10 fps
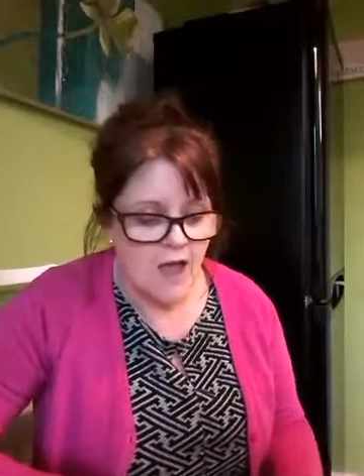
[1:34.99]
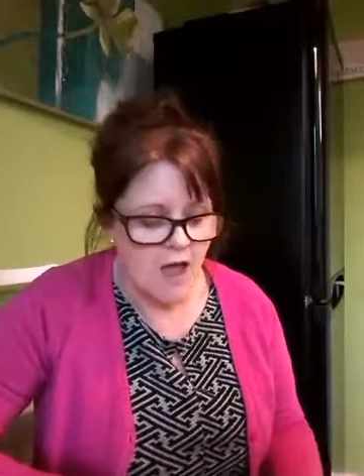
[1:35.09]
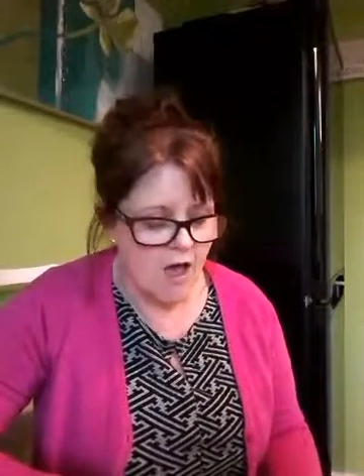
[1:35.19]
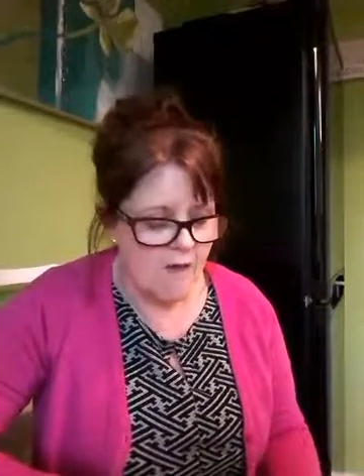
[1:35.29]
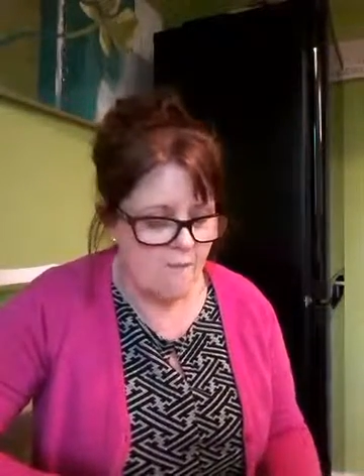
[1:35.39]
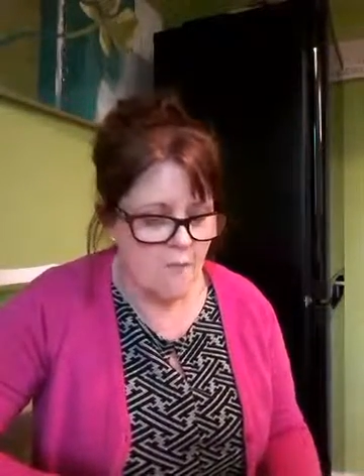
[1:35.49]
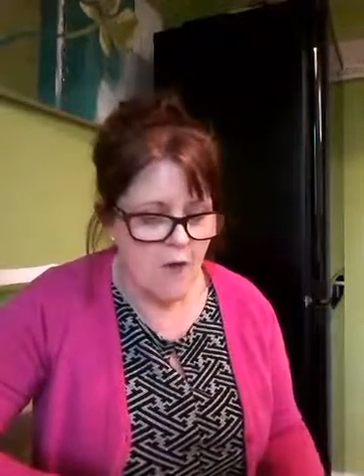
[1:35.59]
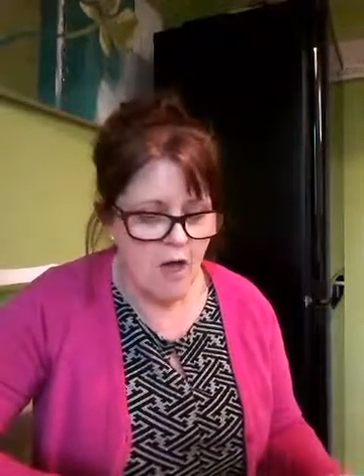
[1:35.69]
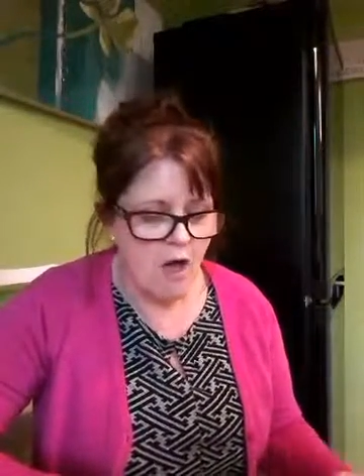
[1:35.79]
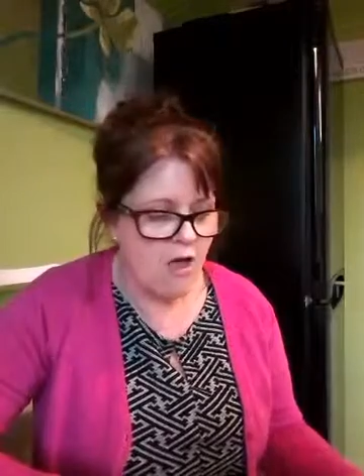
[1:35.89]

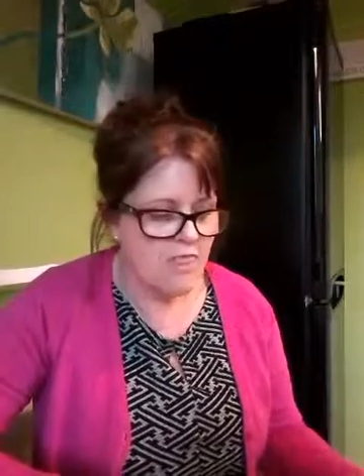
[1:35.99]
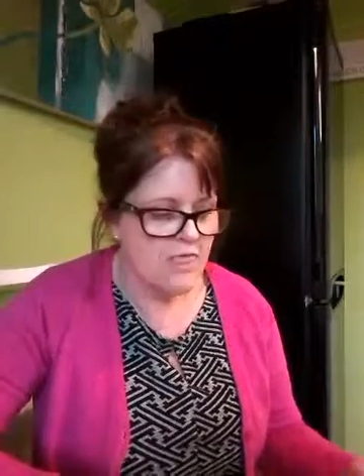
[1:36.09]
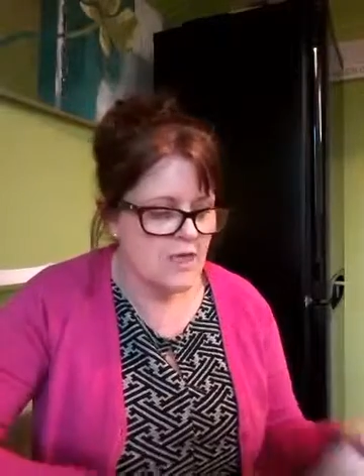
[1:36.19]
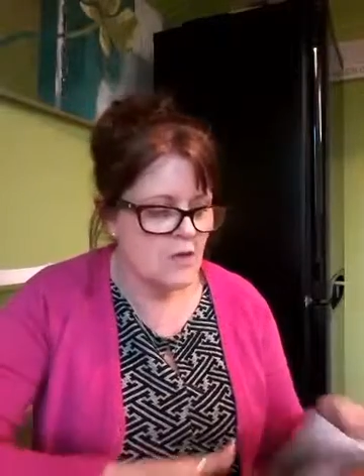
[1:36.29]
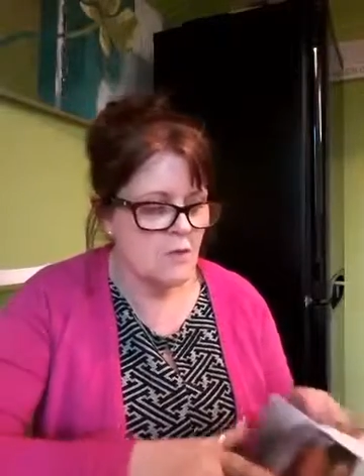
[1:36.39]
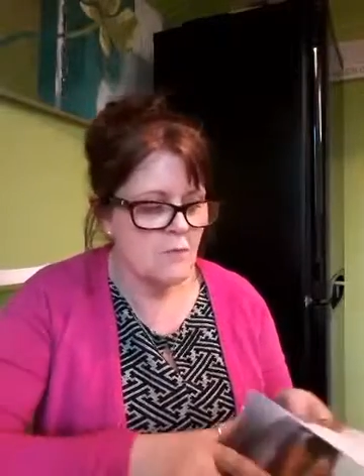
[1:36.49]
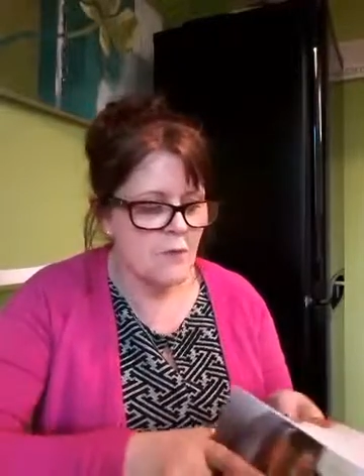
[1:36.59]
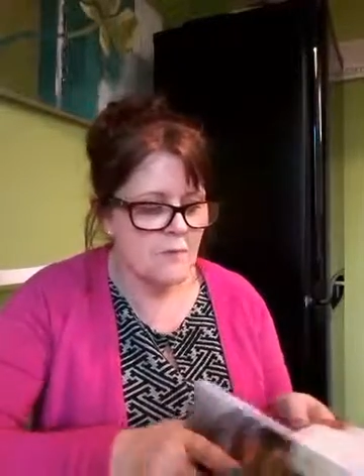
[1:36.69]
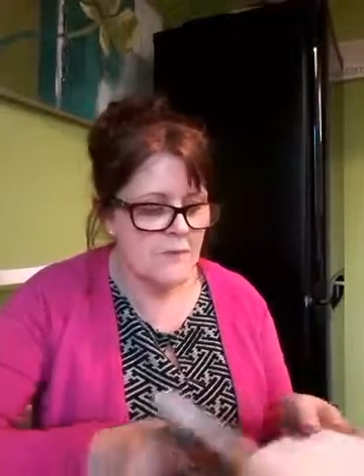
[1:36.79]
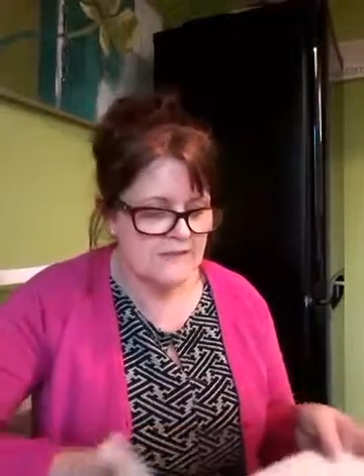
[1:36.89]
But I think you can
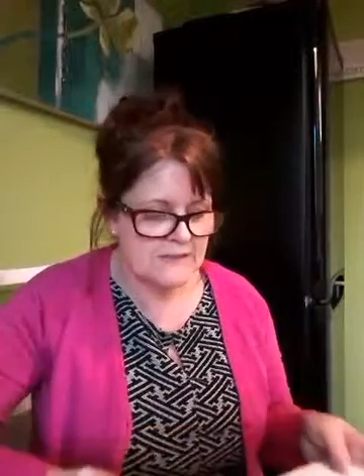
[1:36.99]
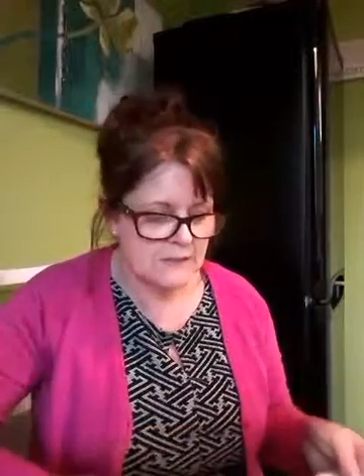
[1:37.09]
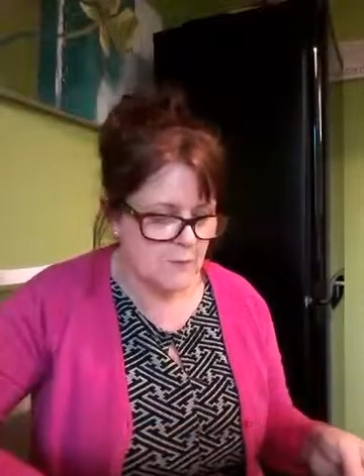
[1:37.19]
probably still